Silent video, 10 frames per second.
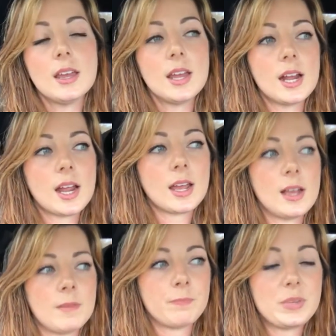
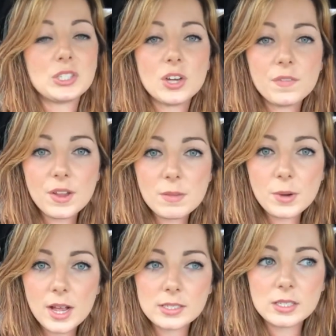But so far the
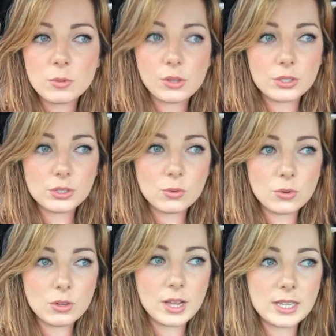process with their
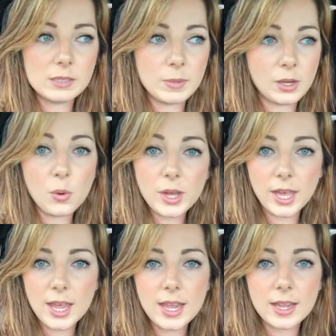school has been
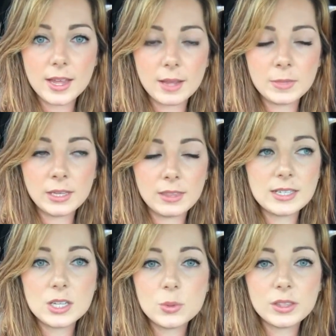okay. I mean, they
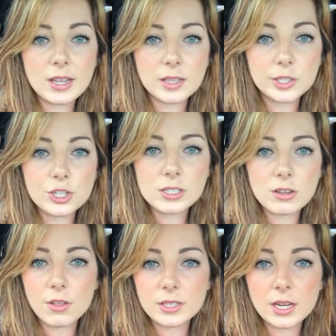deal with allergies
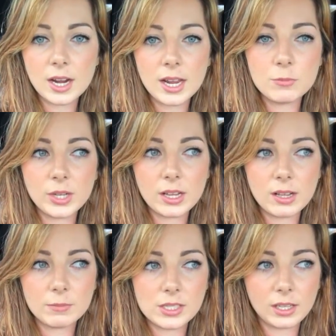all the time when it
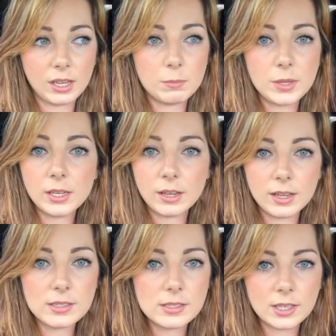comes to like
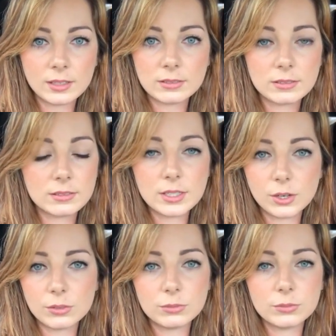peanuts, and you
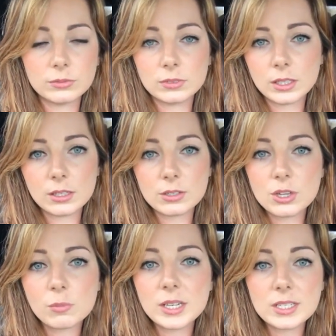know, there's
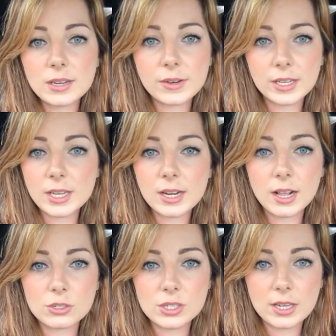so many different kid
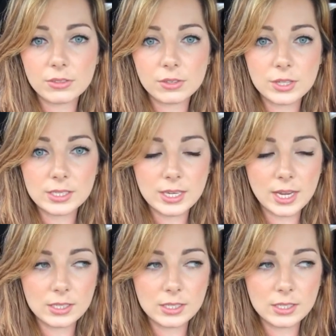allergies out there these days.